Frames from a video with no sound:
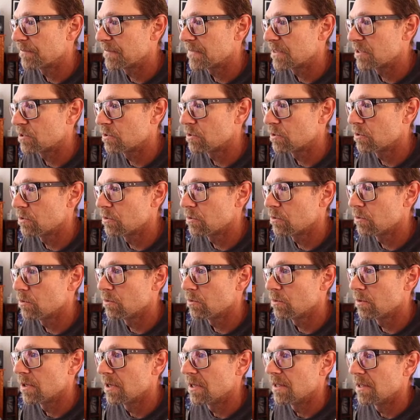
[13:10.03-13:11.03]

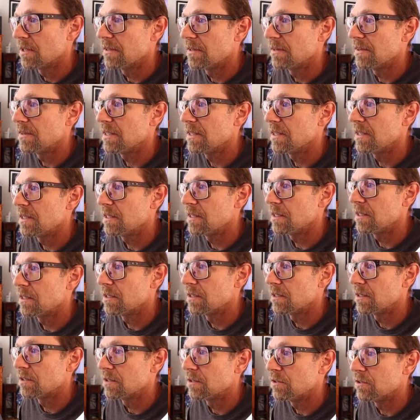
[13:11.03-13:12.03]
to the
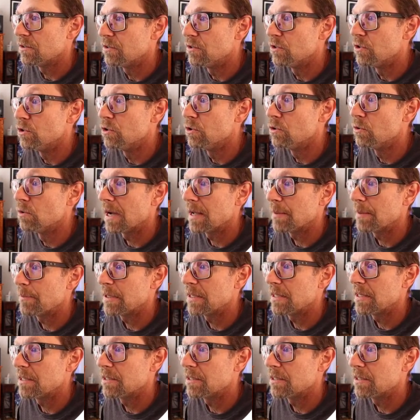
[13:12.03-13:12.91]
new IP